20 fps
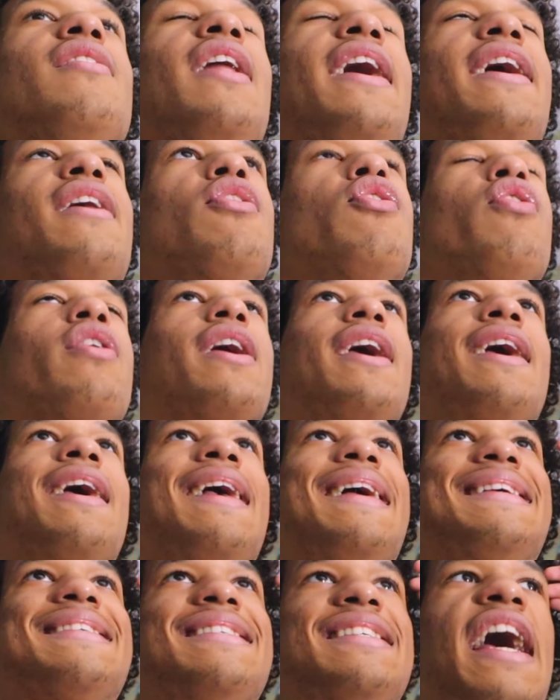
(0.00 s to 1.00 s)
like looking
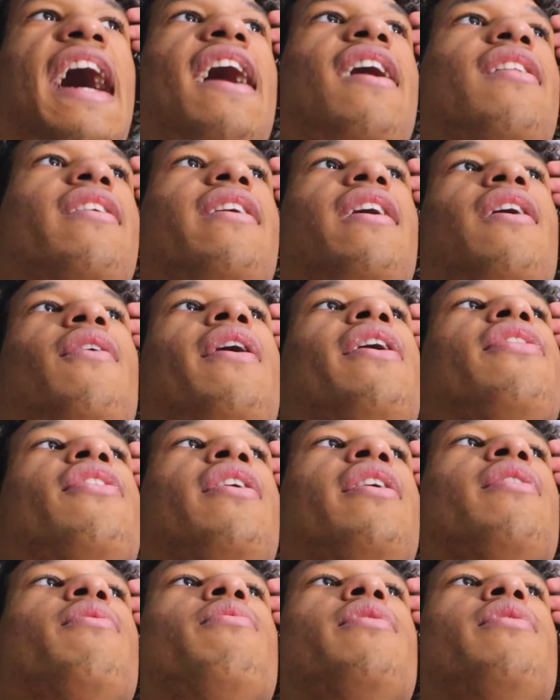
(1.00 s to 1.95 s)
exactly how I thought it